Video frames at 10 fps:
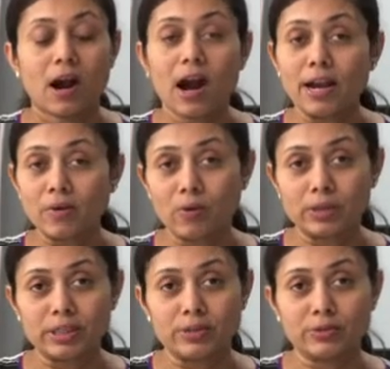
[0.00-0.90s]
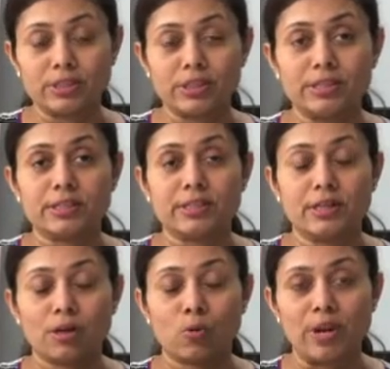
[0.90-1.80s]
I only use this
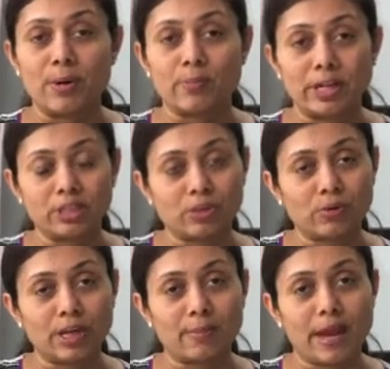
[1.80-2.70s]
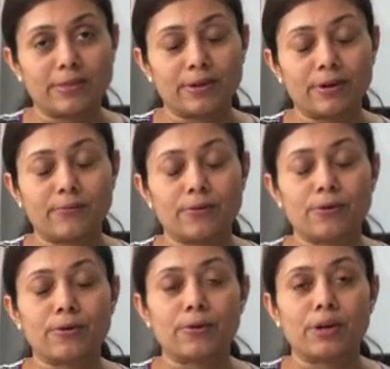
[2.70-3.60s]
quick pressure cooking method
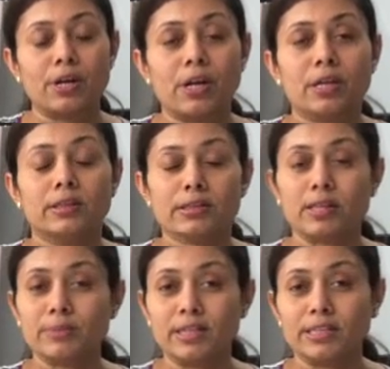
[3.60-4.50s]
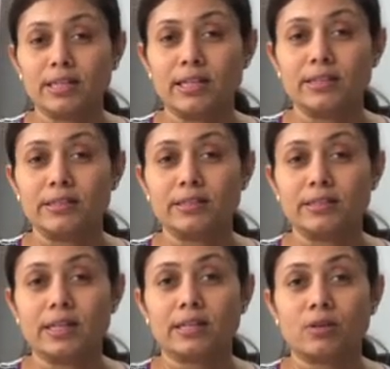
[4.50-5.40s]
for the sabjis and
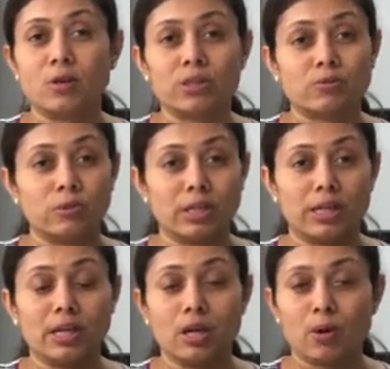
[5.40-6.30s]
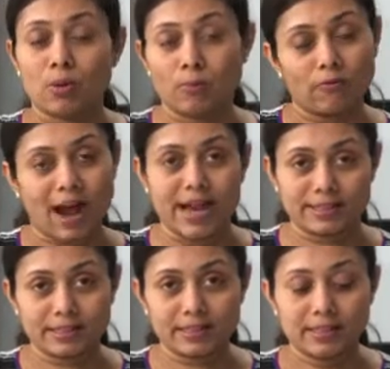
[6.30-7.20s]
lentils that cooks really
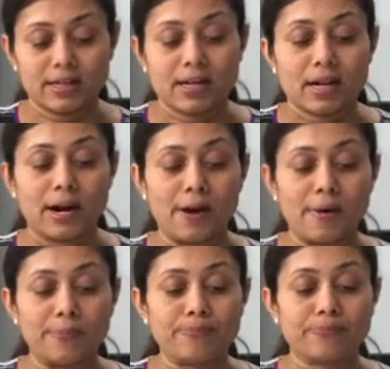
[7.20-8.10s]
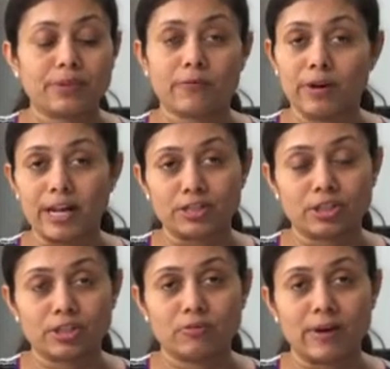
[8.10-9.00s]
fast. The
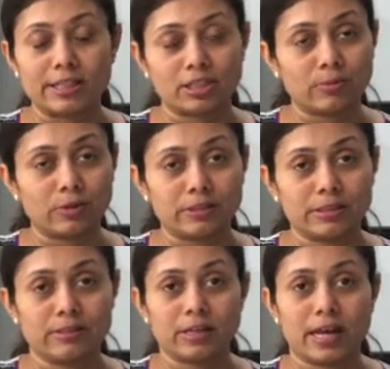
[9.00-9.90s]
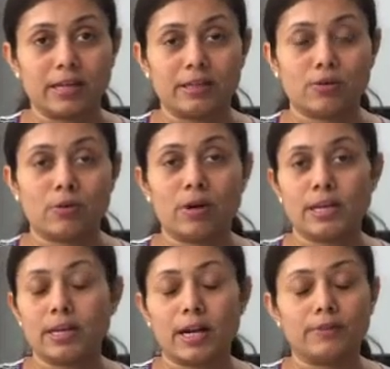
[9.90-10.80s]
fresh vegetables, like
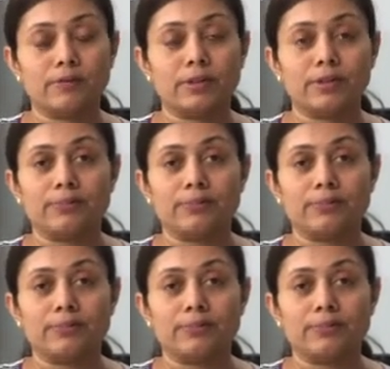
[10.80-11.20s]
any kind of